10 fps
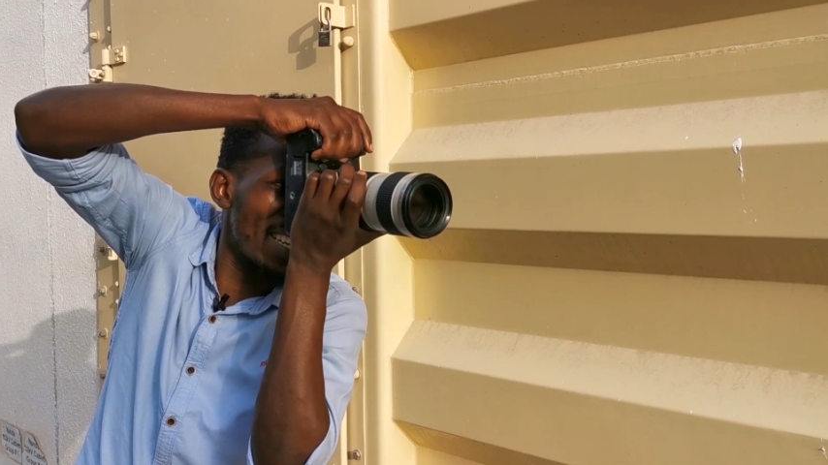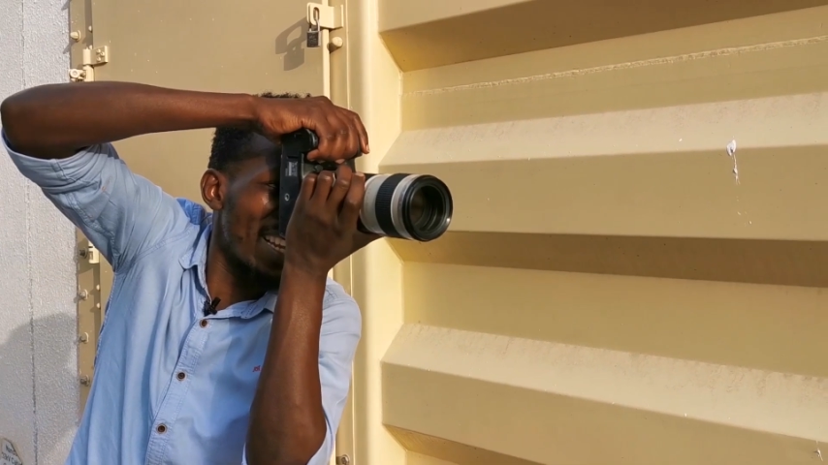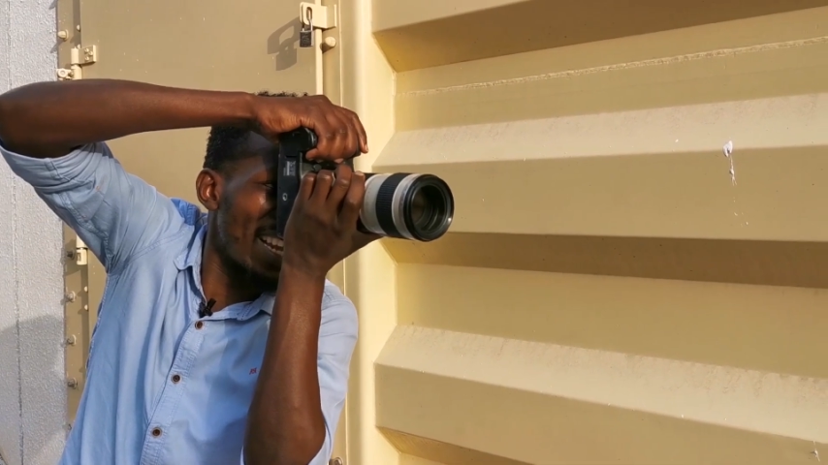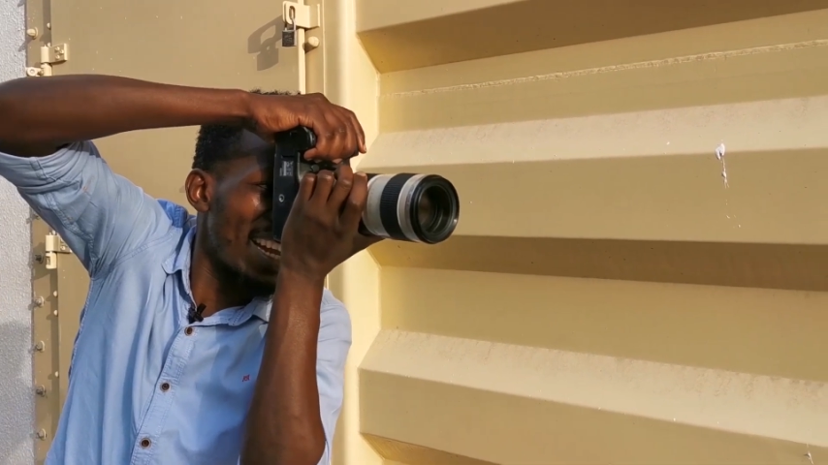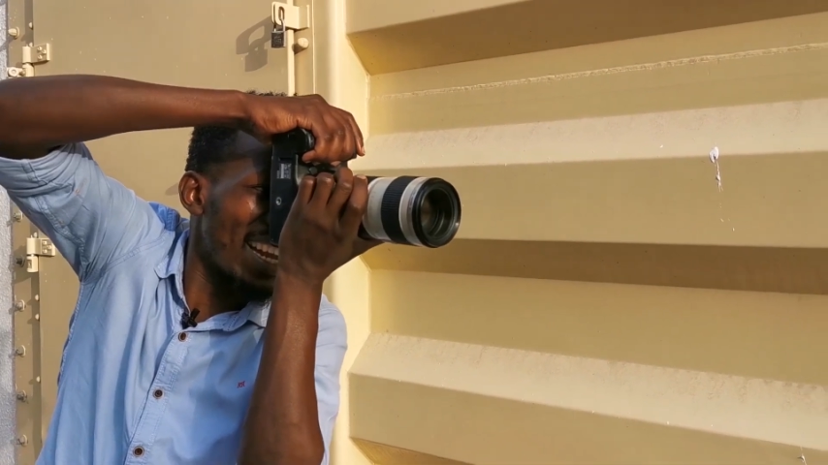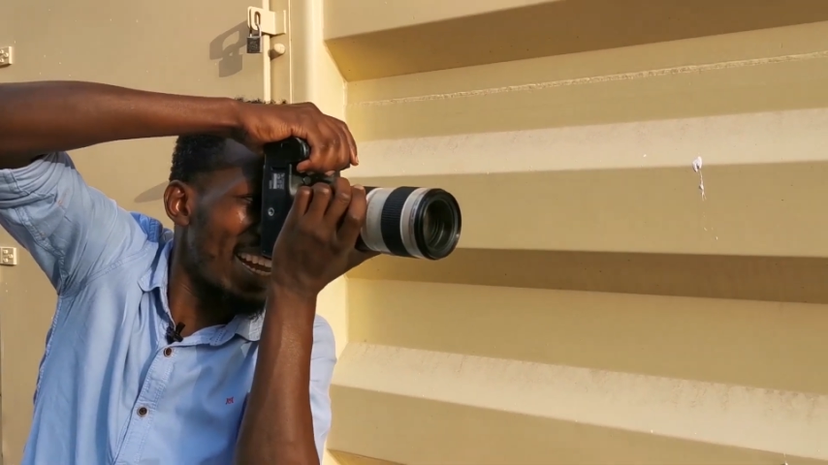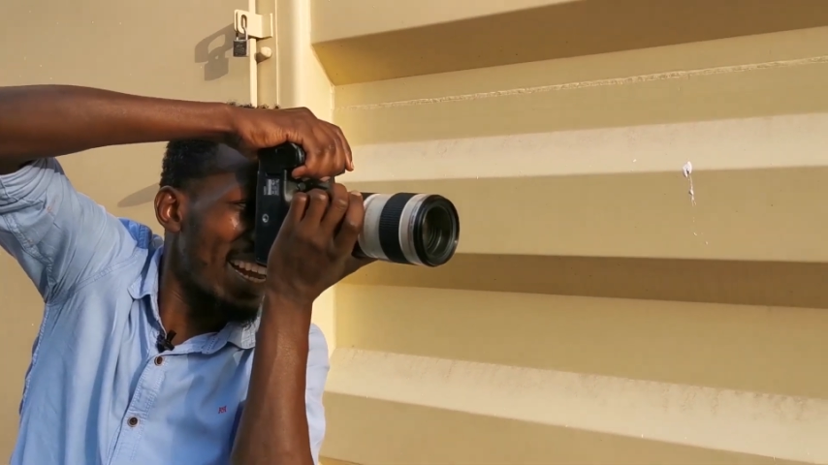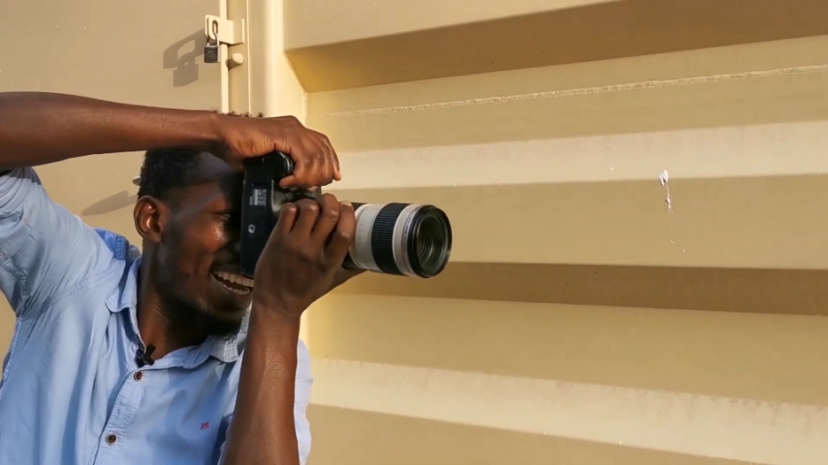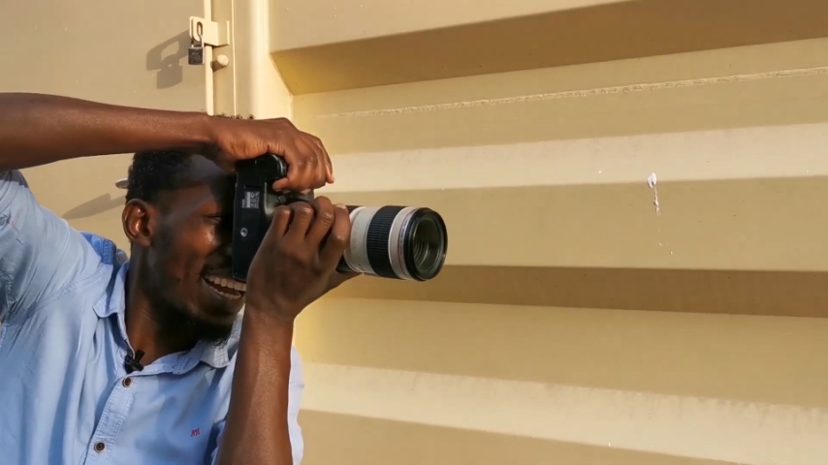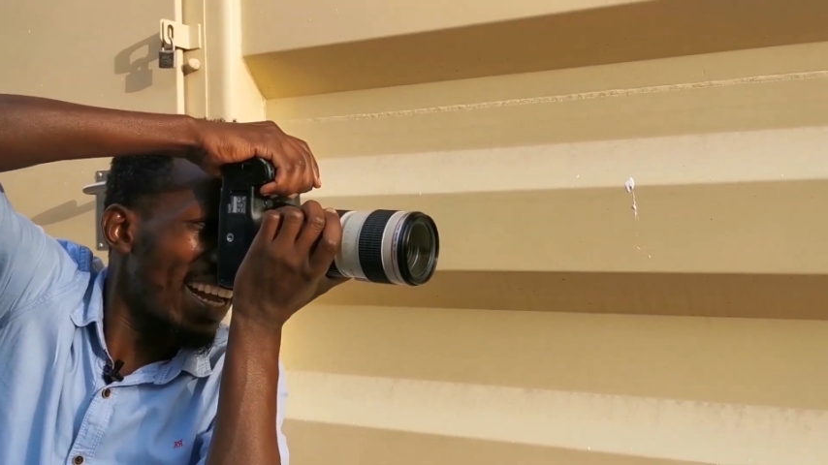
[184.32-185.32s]
in a
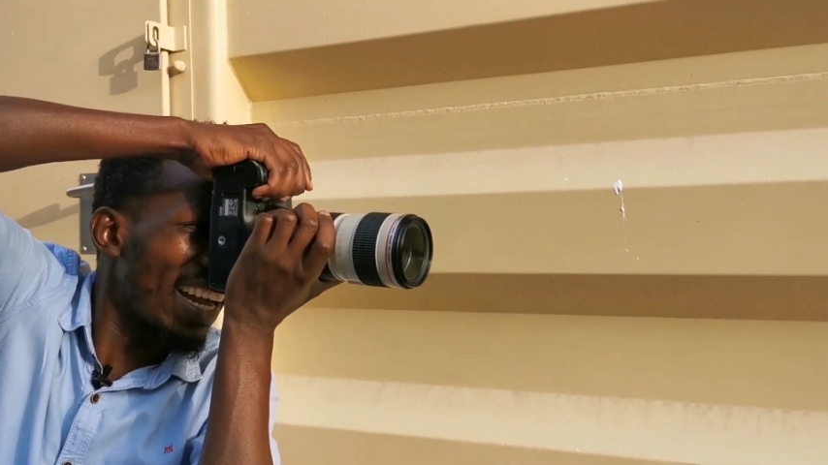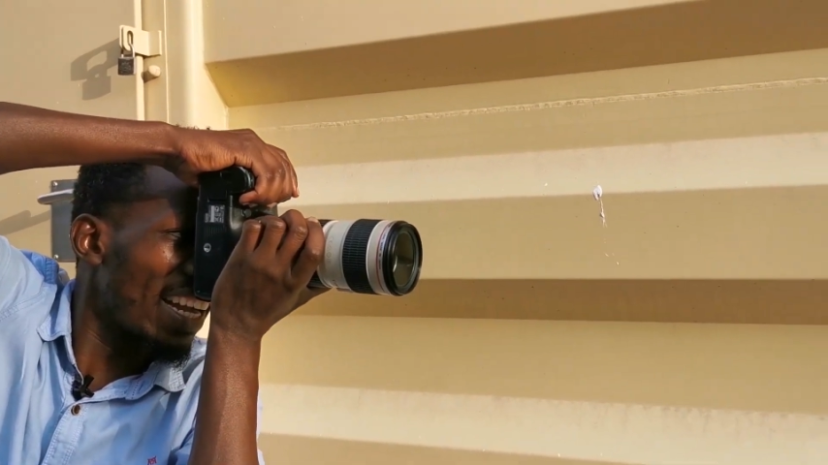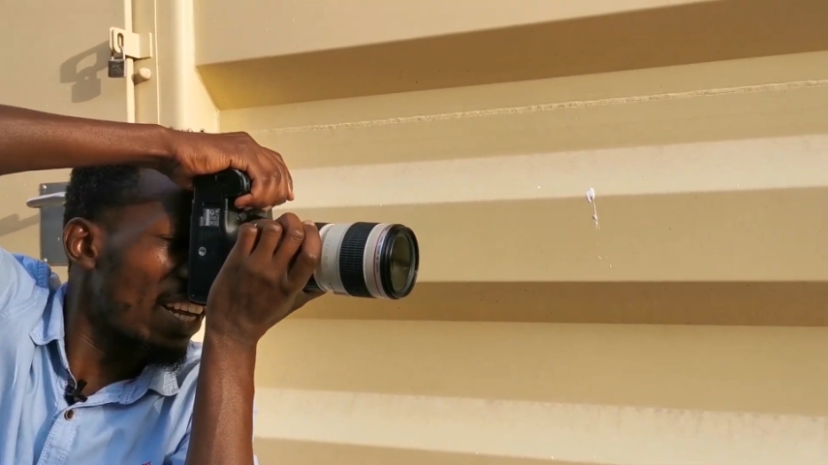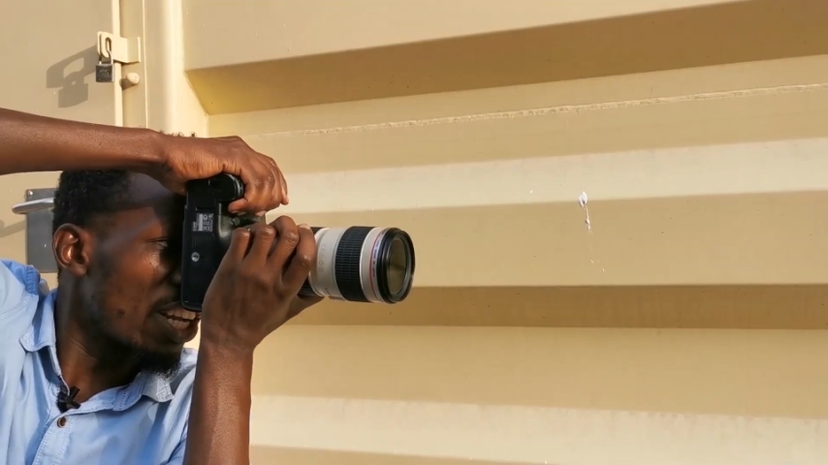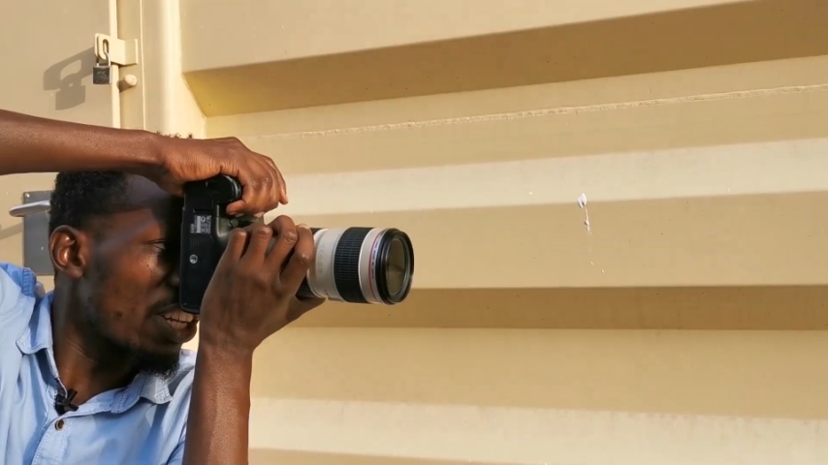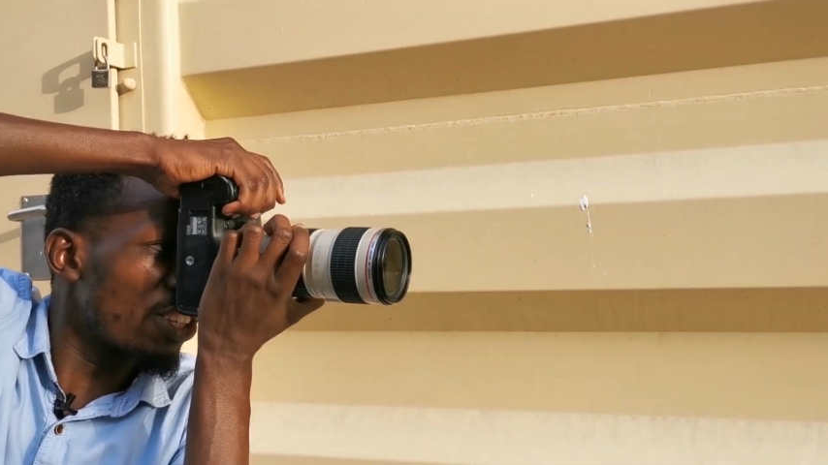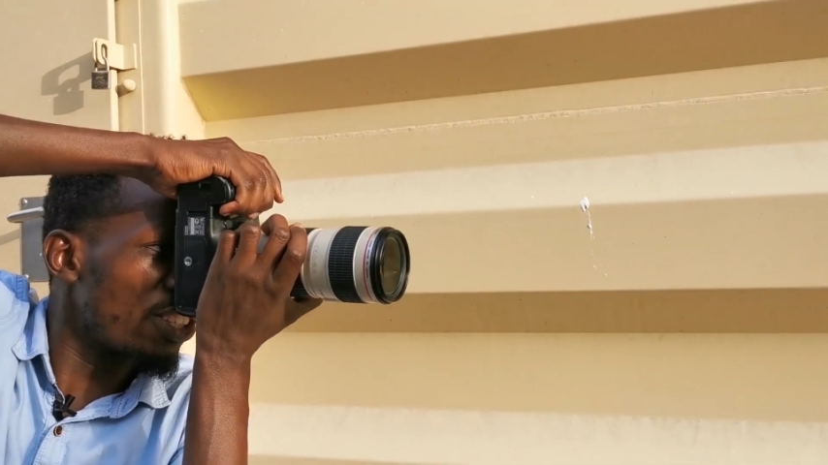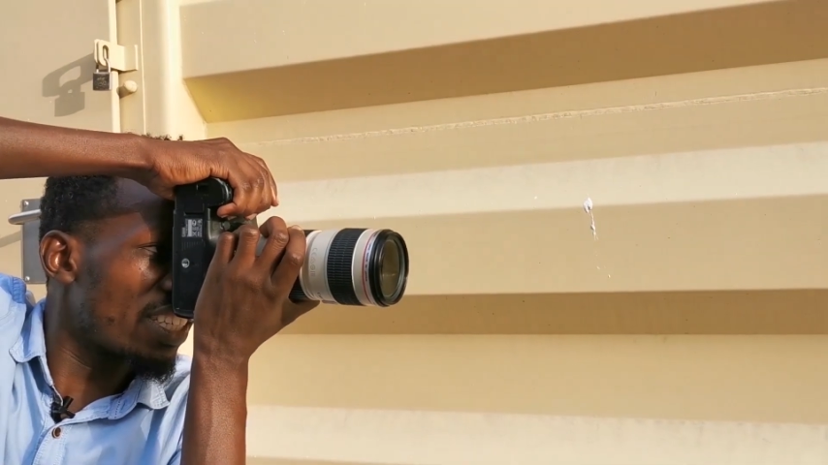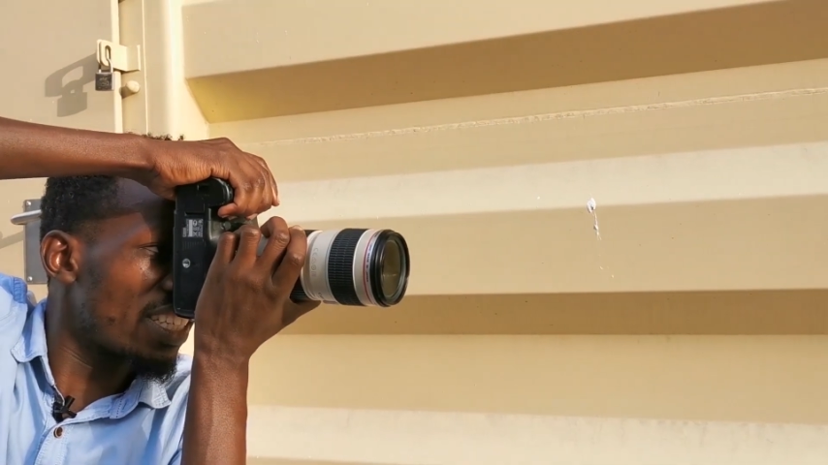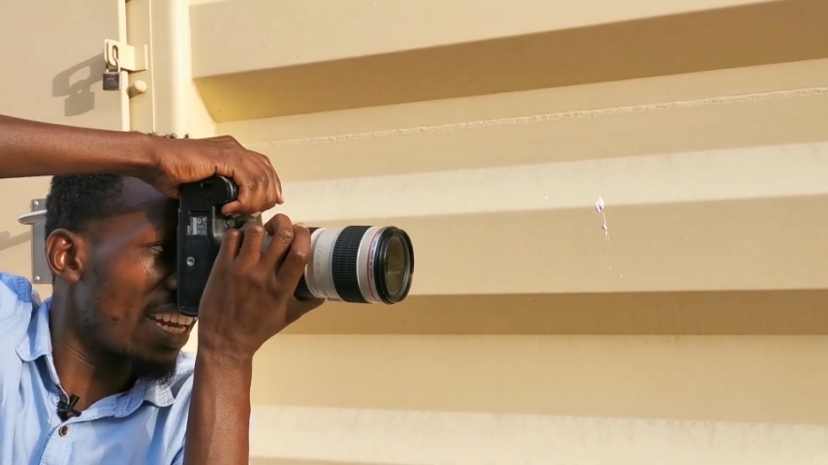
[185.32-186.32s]
particular situation,
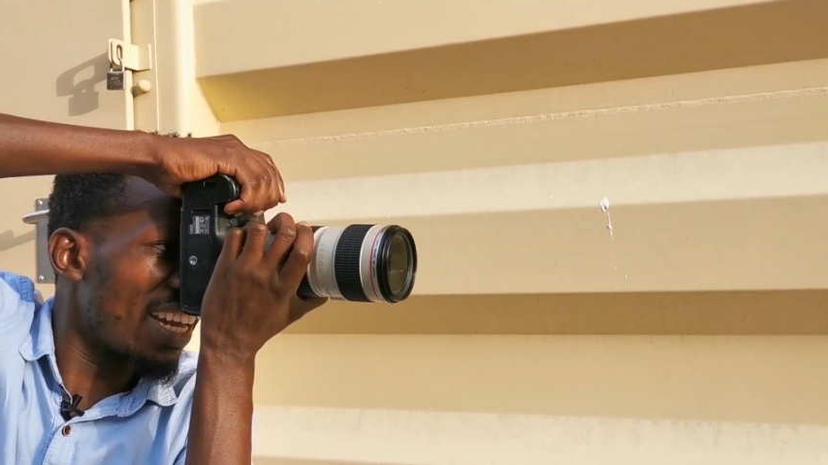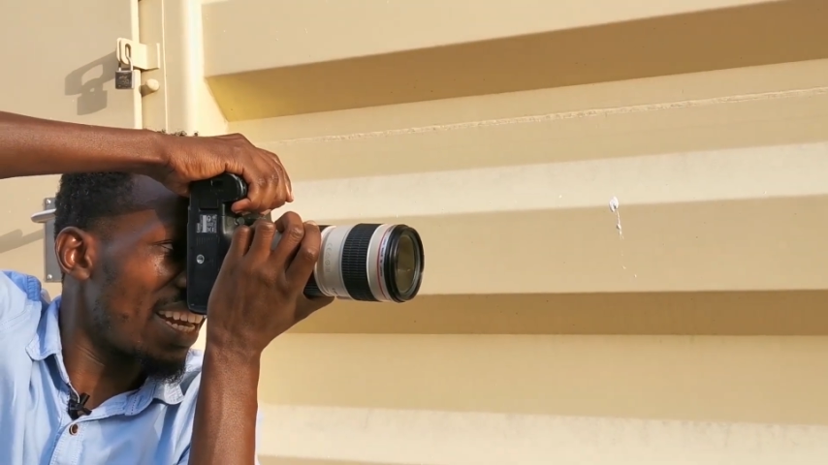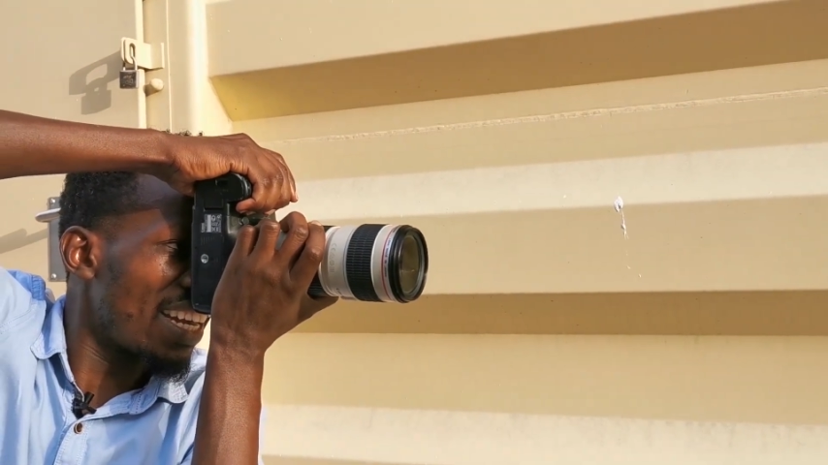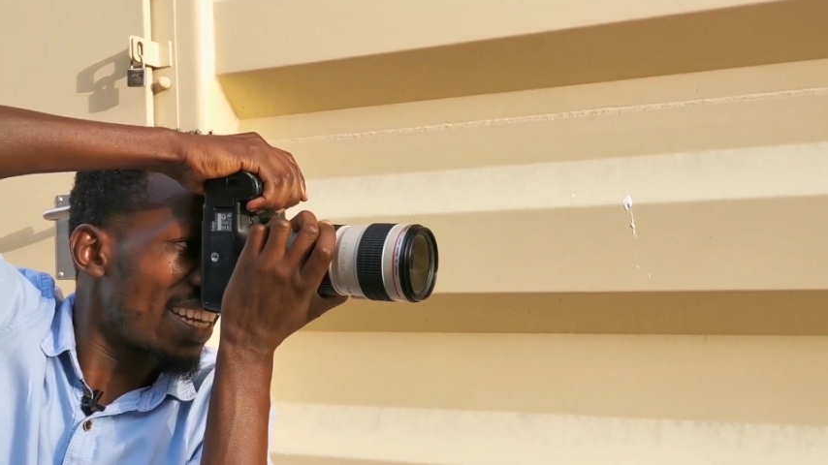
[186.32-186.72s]
look for shade.